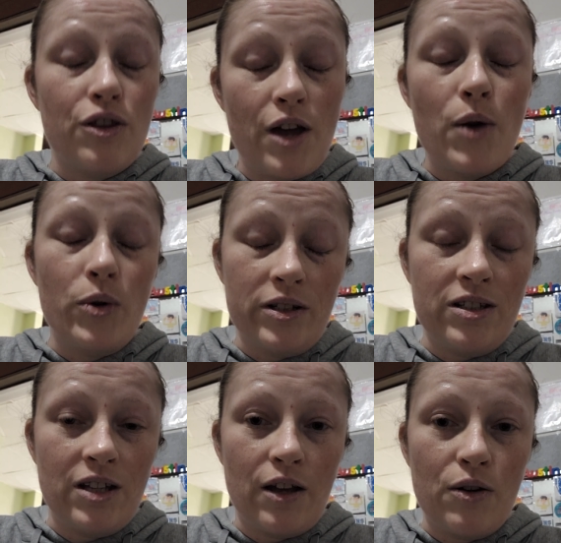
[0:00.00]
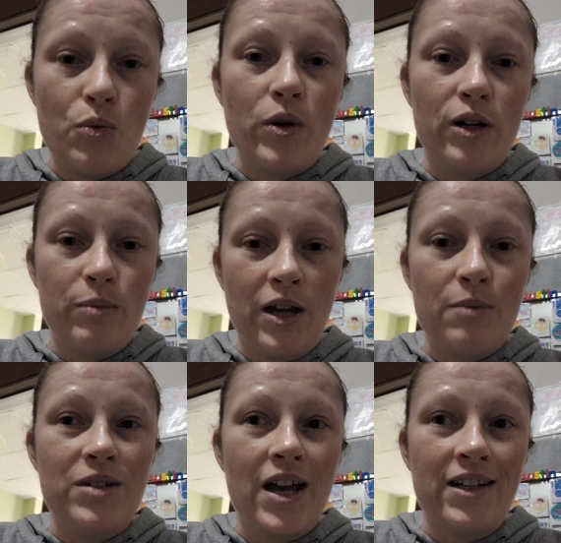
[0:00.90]
thyroid cell where it
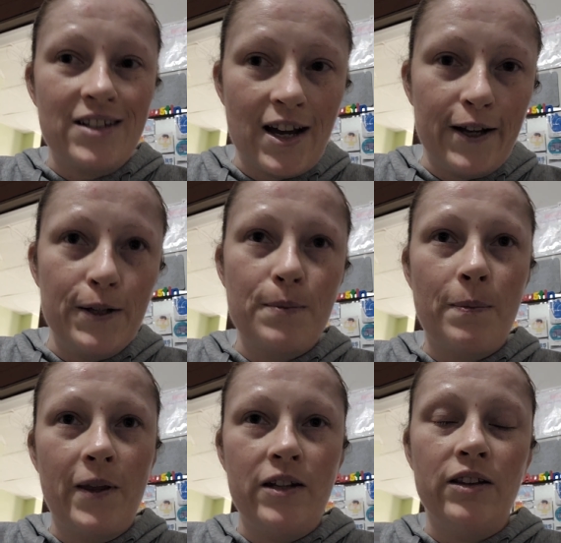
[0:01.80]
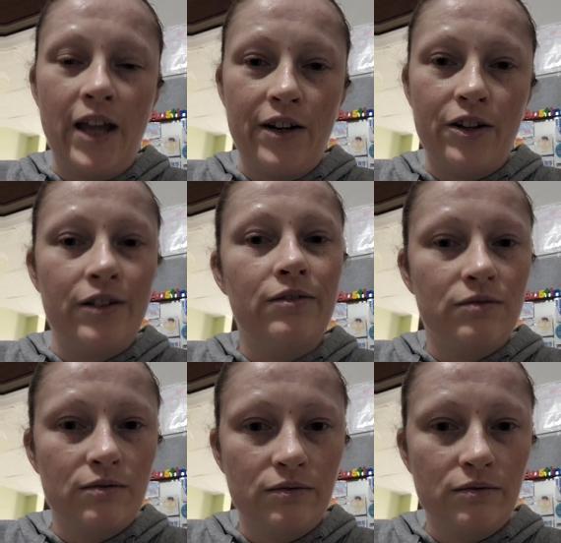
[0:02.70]
becomes iodine, and later